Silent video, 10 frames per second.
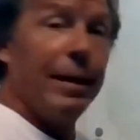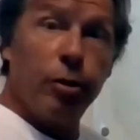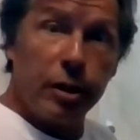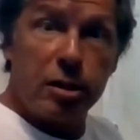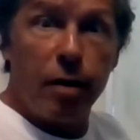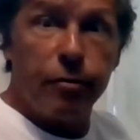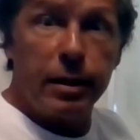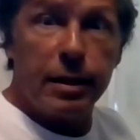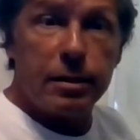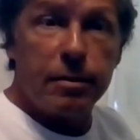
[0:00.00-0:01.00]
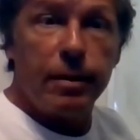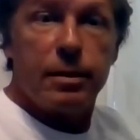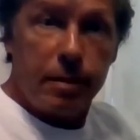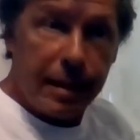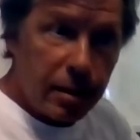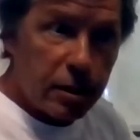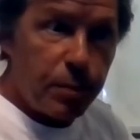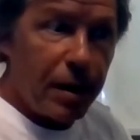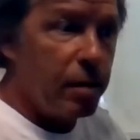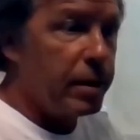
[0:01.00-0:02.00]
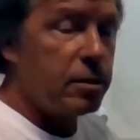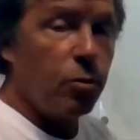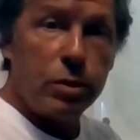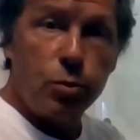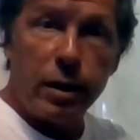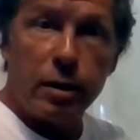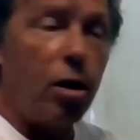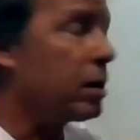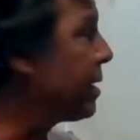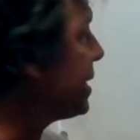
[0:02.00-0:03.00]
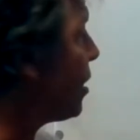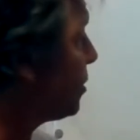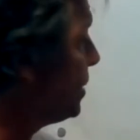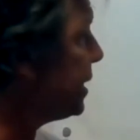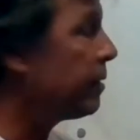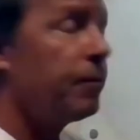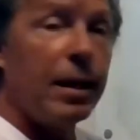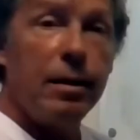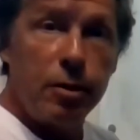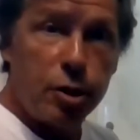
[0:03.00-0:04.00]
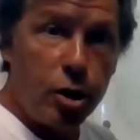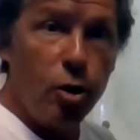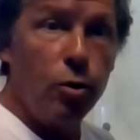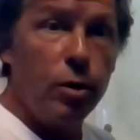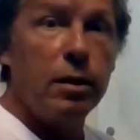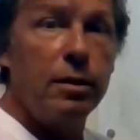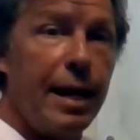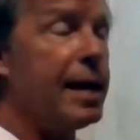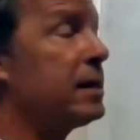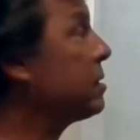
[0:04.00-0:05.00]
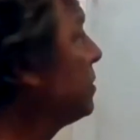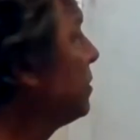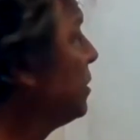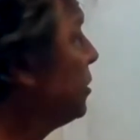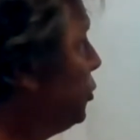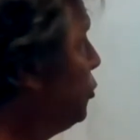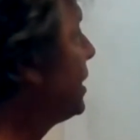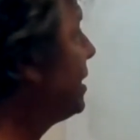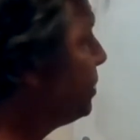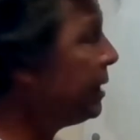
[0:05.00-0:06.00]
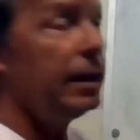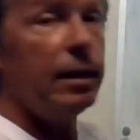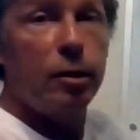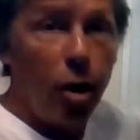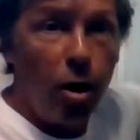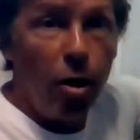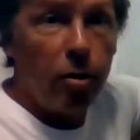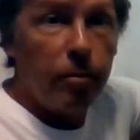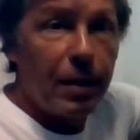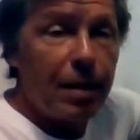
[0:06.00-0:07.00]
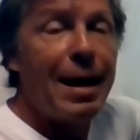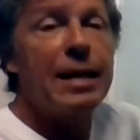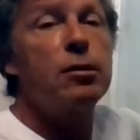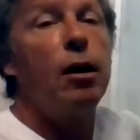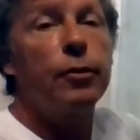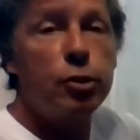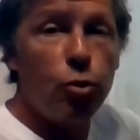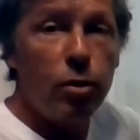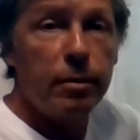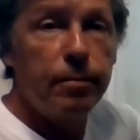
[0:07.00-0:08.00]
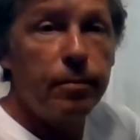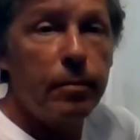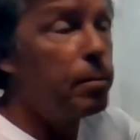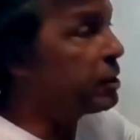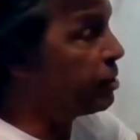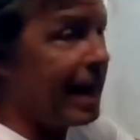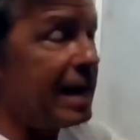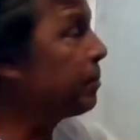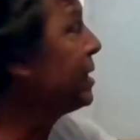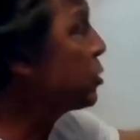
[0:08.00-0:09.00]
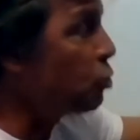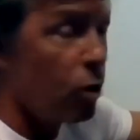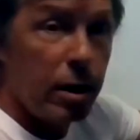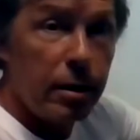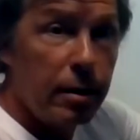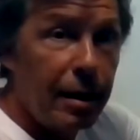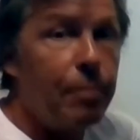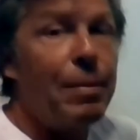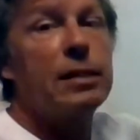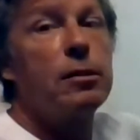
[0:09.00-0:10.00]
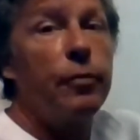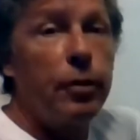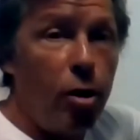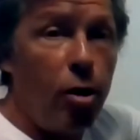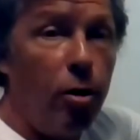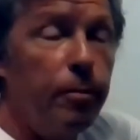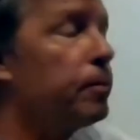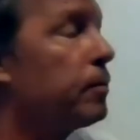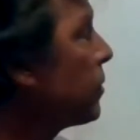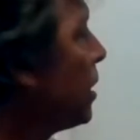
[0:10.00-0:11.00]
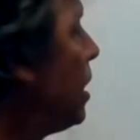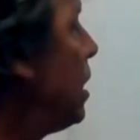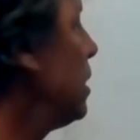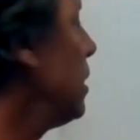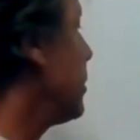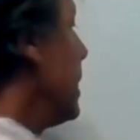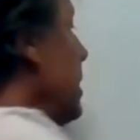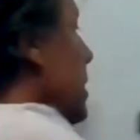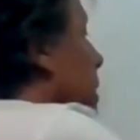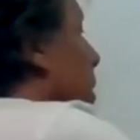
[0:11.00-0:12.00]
Mendel discovered this. It's his experiments, the ones we're going to talk about now in a minute, that showed, yes, you can be tall and pass on the short, but you can't be short and pass on the tall. Okay.